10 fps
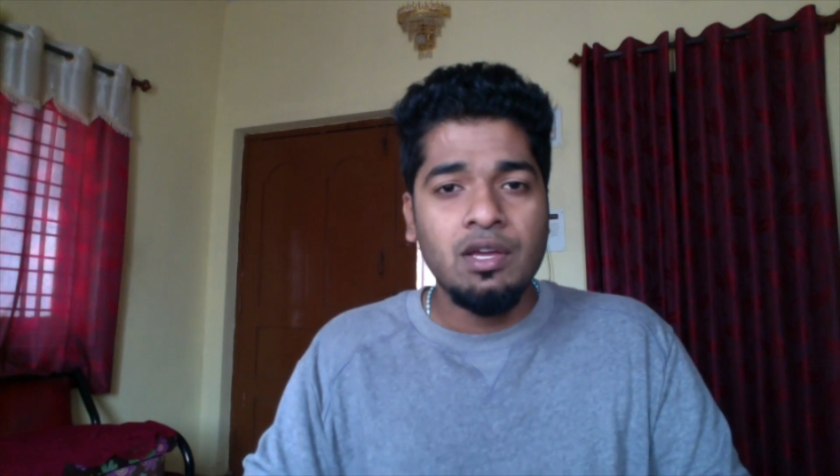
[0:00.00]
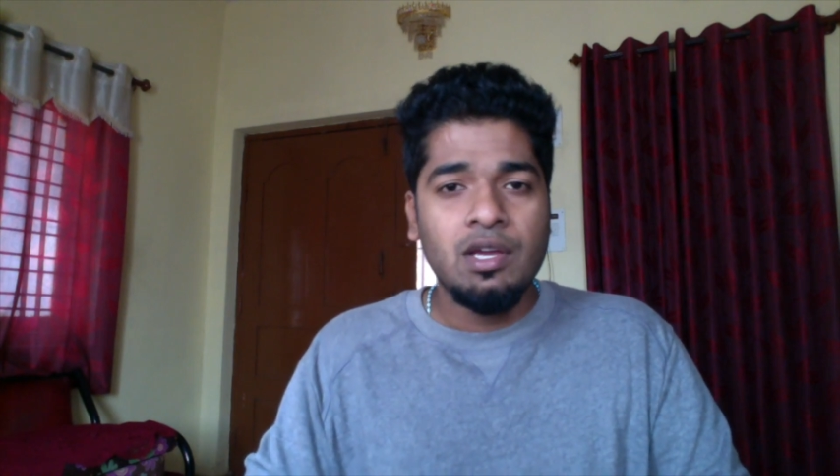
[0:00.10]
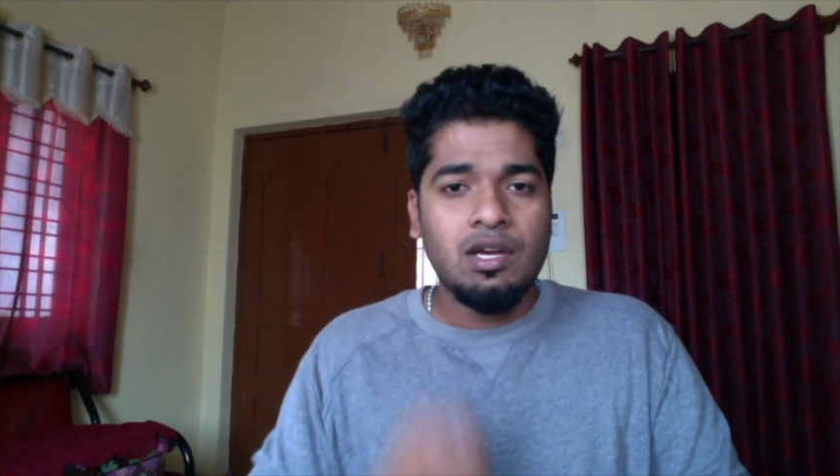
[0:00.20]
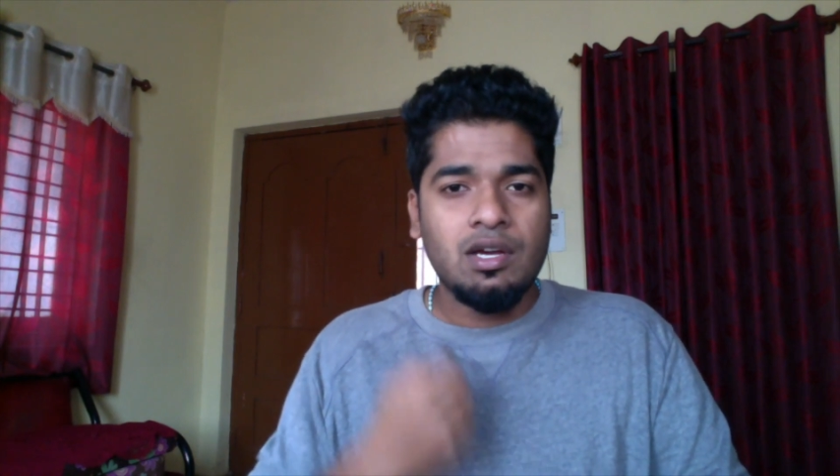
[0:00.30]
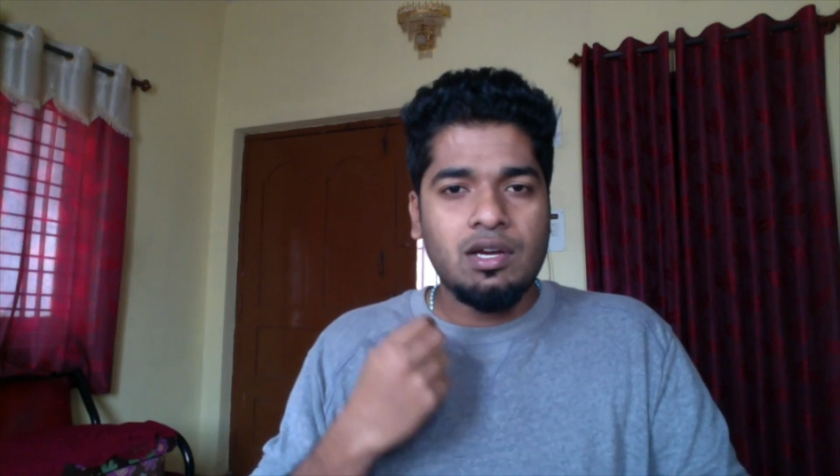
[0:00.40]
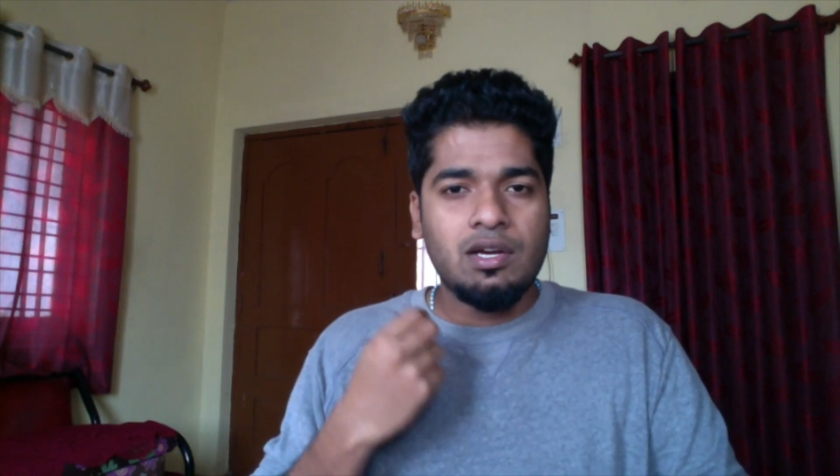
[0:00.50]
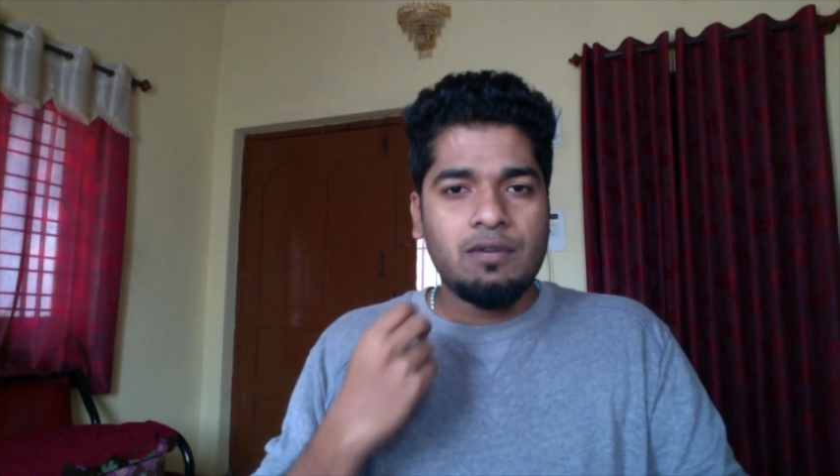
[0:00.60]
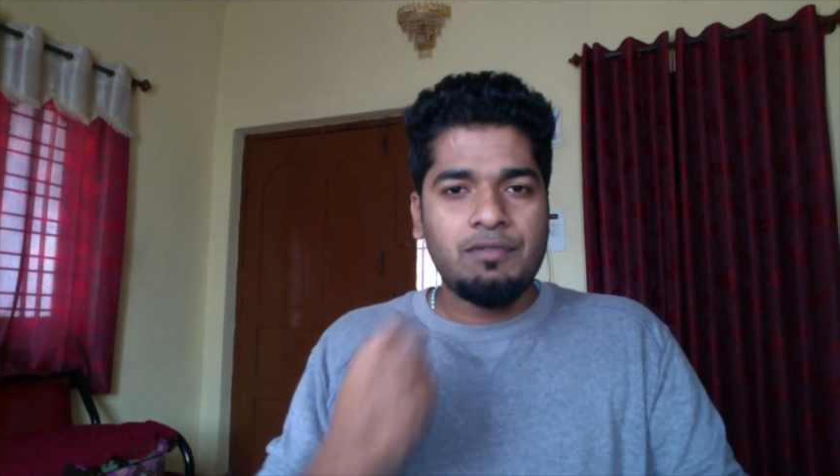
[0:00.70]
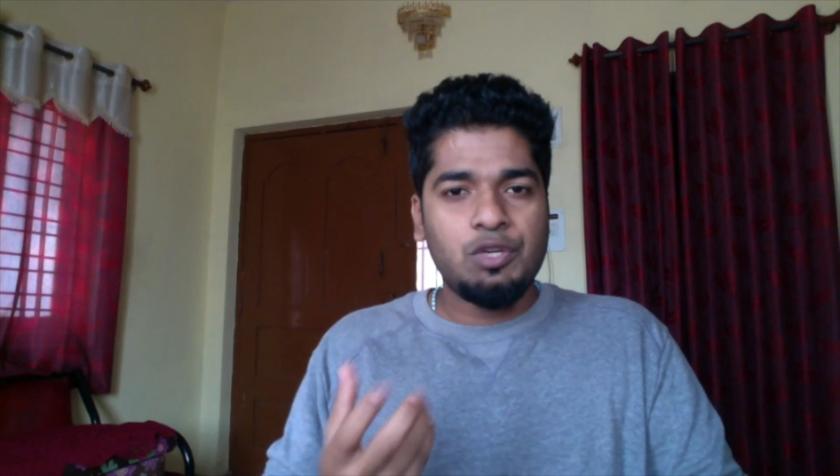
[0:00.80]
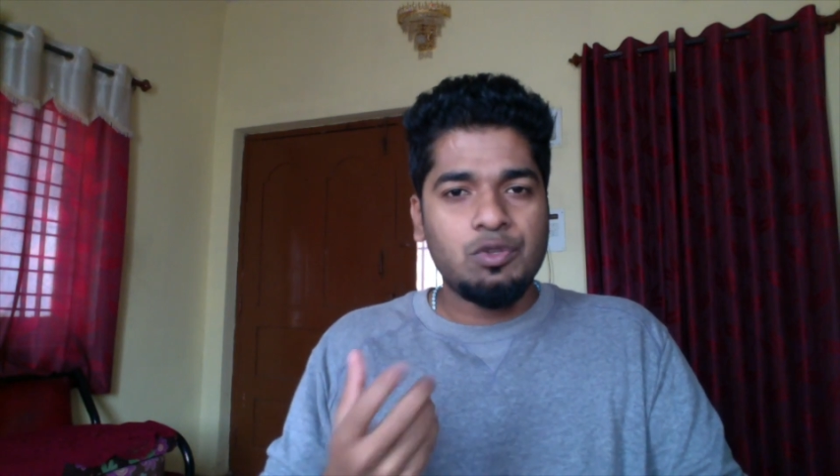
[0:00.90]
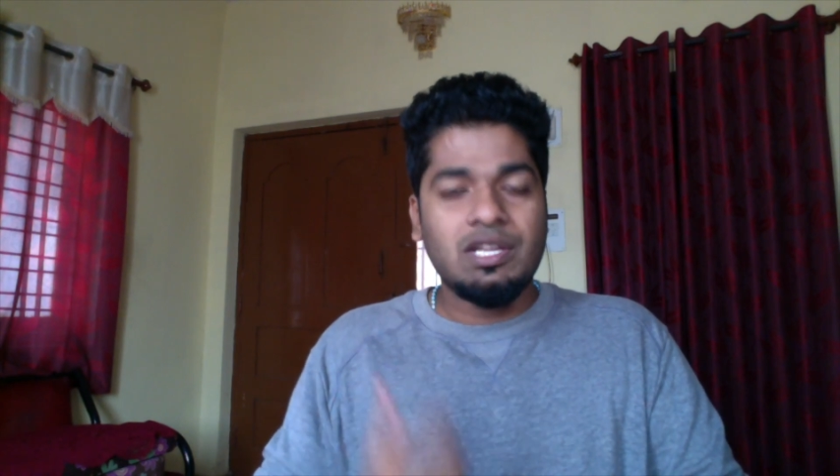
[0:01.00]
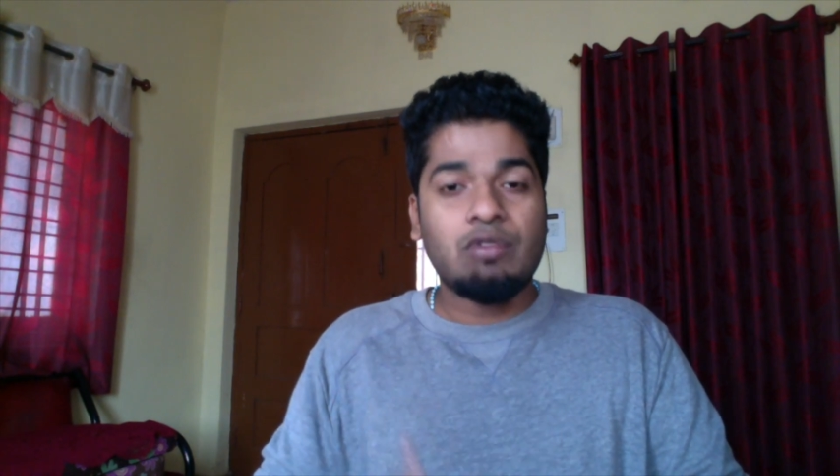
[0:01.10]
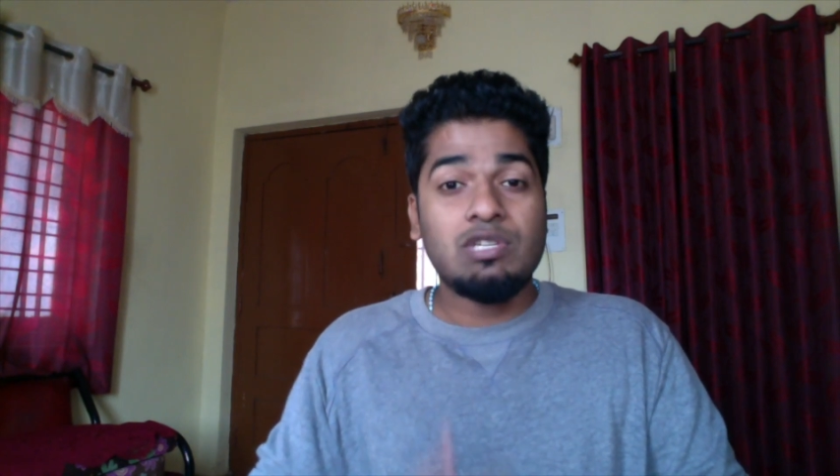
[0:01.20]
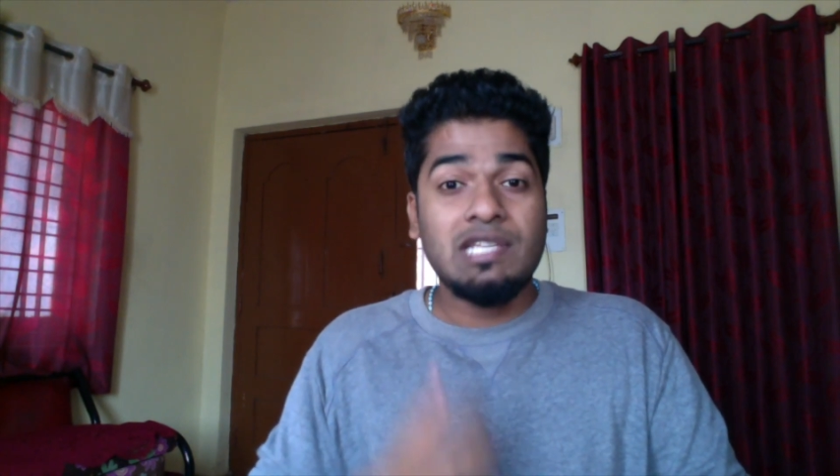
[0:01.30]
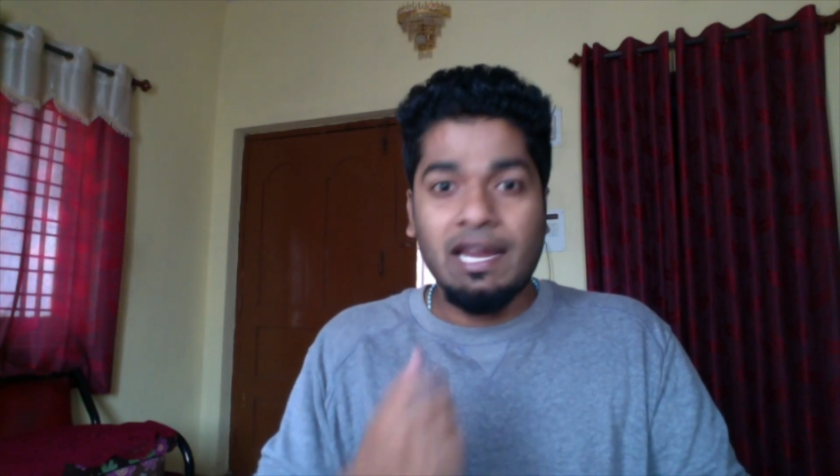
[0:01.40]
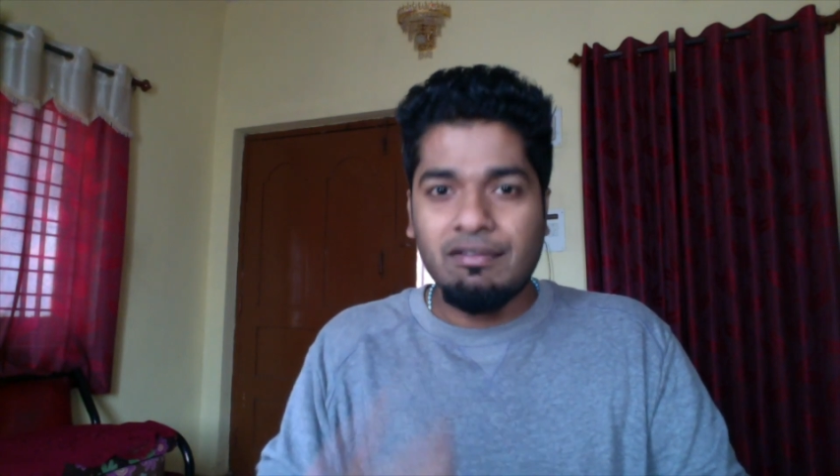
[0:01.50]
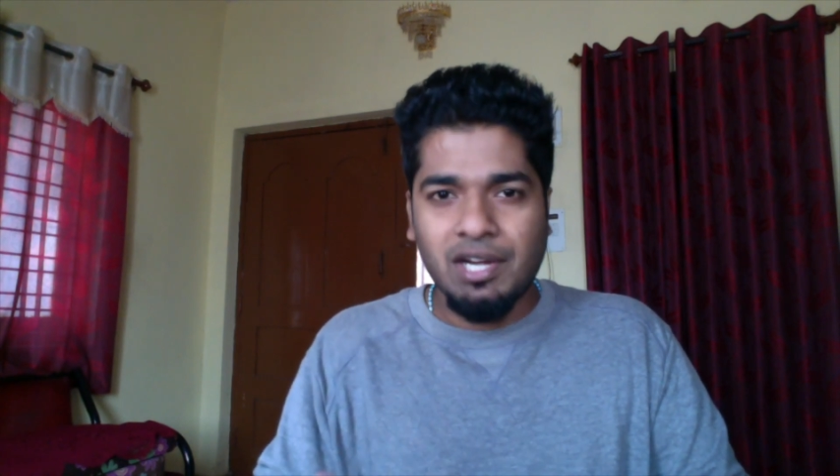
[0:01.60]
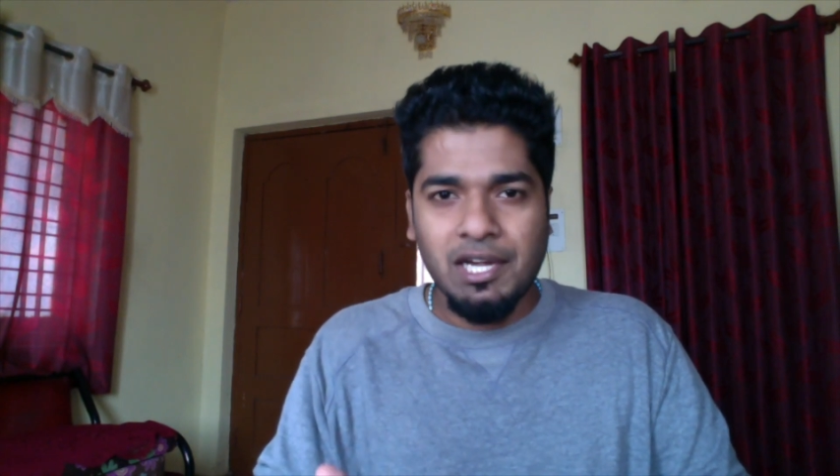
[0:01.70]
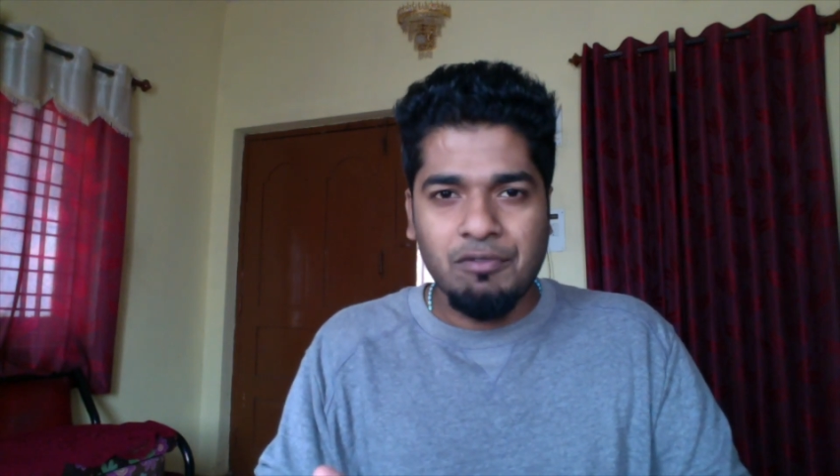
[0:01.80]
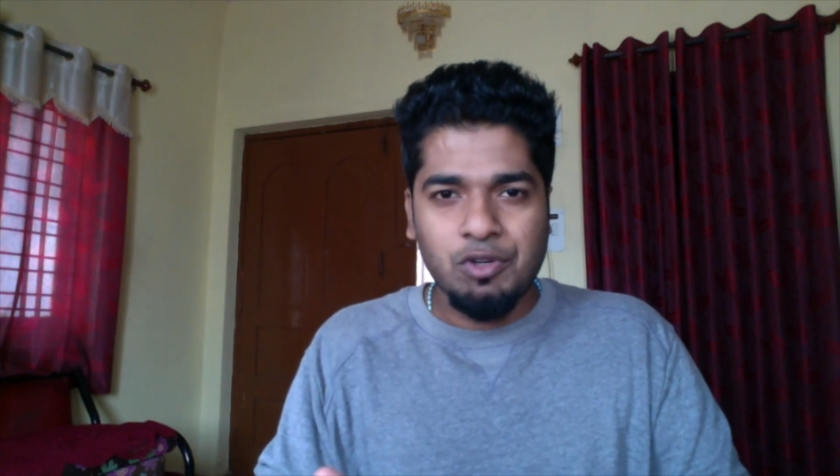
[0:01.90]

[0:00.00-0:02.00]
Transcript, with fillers: uh, videos that was live trading